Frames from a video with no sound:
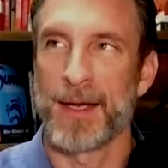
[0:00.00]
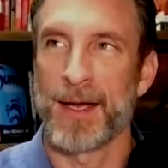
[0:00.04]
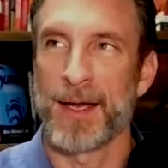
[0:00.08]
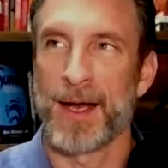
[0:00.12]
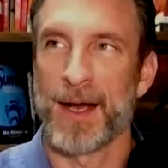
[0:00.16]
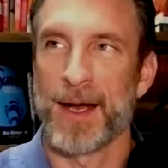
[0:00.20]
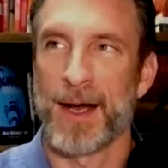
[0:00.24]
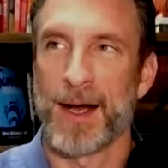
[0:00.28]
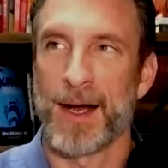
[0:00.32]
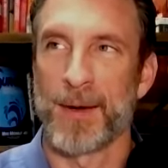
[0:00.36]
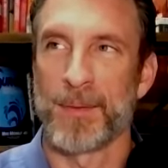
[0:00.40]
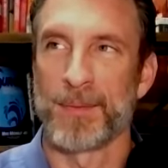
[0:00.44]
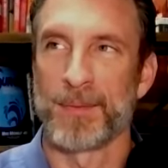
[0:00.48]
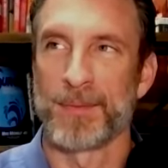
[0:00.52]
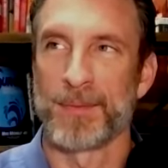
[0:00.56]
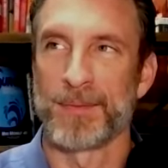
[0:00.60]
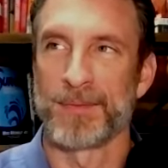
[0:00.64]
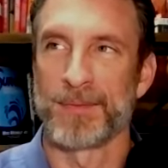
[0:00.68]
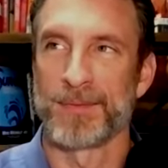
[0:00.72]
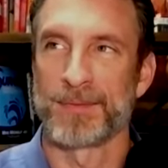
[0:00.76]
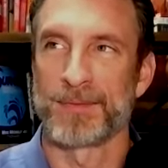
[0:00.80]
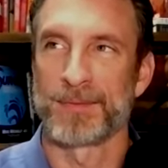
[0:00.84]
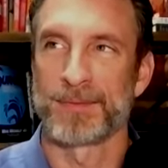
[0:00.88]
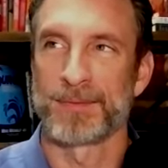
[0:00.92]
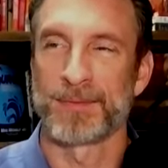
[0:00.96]

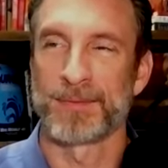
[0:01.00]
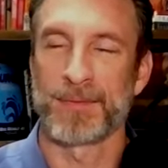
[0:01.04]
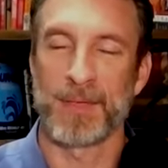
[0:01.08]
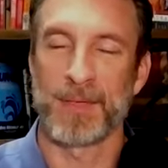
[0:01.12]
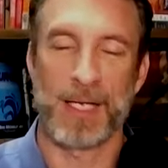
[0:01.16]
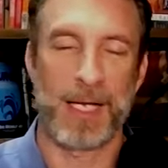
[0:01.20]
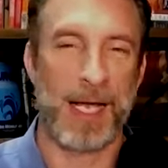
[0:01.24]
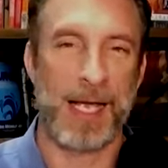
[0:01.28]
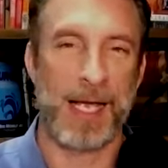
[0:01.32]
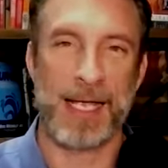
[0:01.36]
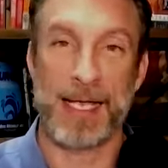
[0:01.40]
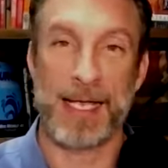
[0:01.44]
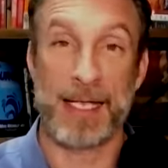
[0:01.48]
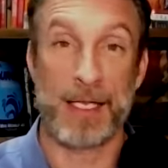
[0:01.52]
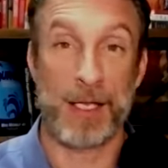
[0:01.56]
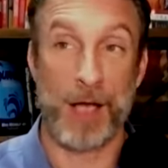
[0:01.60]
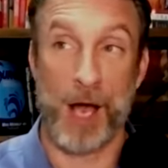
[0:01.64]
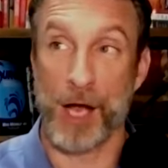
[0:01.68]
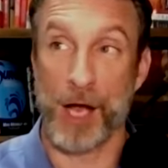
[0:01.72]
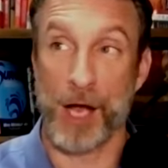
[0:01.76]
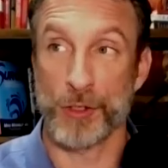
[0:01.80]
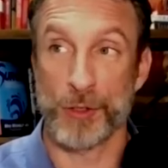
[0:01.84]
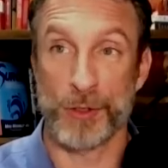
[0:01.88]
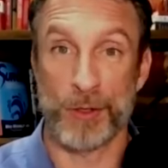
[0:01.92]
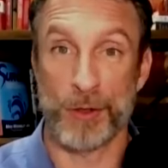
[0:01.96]

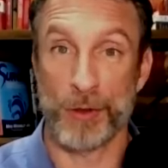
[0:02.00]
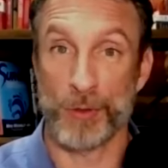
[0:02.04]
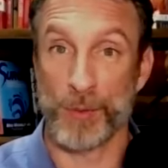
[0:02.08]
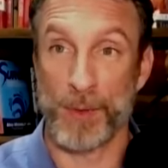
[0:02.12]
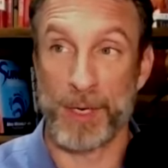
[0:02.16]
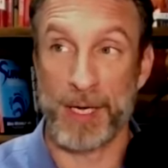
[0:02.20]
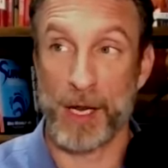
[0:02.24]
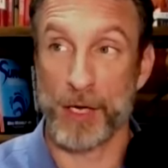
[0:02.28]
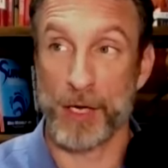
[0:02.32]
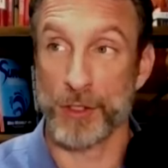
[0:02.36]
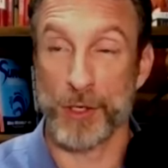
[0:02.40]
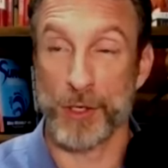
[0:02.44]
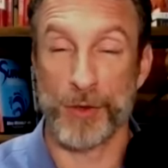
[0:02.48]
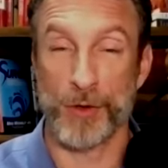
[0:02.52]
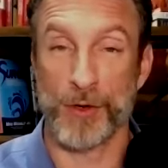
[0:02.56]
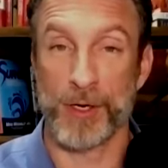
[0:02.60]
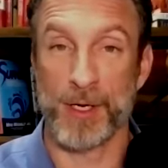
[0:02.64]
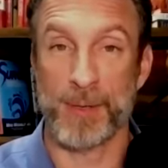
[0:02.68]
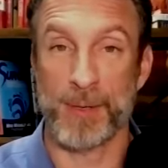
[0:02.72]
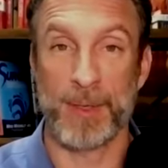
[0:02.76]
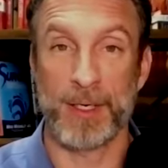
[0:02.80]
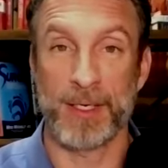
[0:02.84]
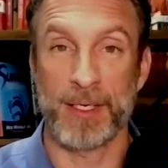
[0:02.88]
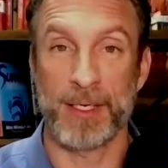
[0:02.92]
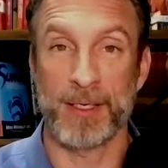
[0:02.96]
120, 130
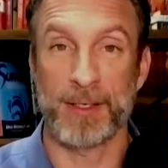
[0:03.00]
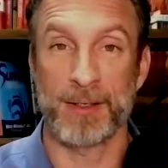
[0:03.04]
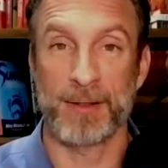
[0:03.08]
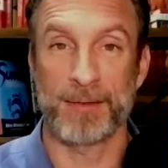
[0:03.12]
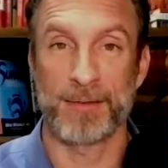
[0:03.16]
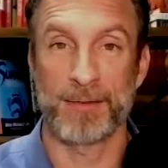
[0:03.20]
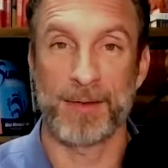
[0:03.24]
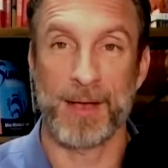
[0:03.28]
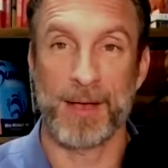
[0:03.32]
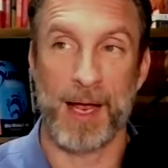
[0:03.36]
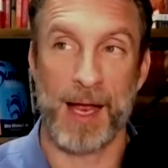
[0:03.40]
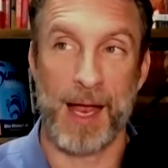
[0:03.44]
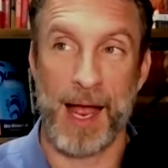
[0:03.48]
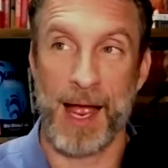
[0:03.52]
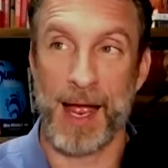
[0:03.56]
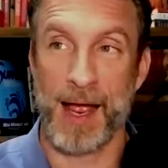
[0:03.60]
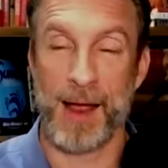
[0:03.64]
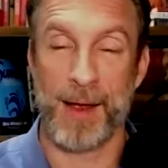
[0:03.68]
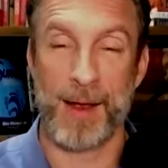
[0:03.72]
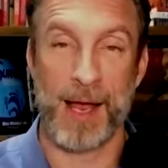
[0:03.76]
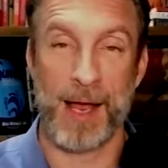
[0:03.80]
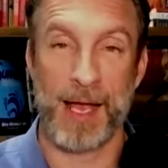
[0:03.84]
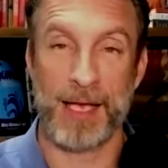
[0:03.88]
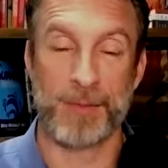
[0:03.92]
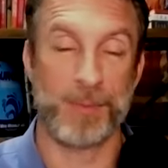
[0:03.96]
million.
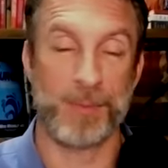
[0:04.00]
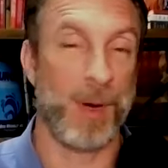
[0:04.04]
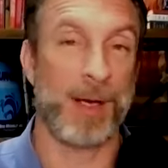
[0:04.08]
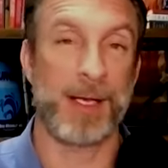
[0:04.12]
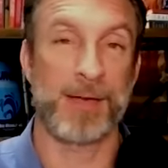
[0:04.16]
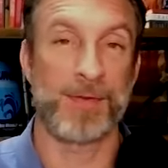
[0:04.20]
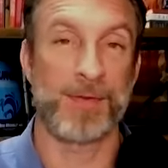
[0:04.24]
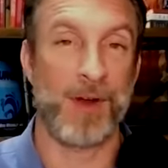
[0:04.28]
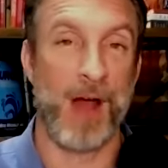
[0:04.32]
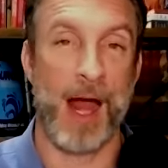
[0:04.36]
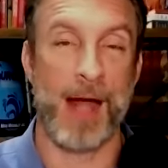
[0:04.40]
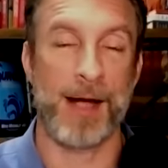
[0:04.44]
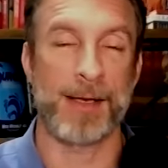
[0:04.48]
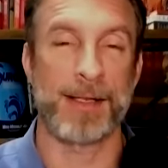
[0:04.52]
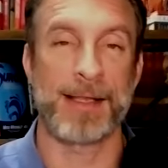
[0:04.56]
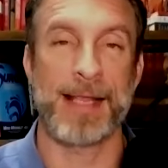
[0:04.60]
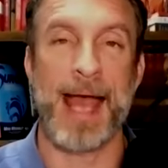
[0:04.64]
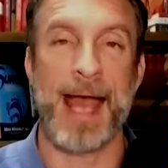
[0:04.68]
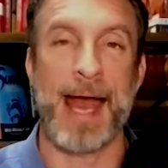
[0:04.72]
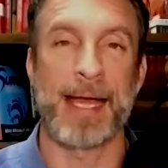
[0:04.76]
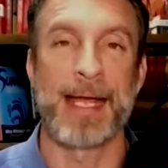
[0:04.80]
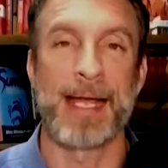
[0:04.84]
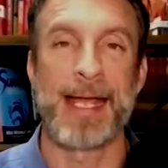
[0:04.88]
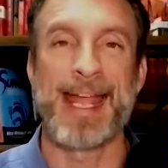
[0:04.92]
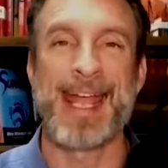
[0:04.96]
It's probably even higher than
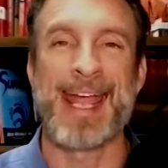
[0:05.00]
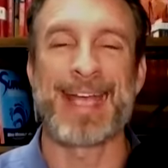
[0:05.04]
that.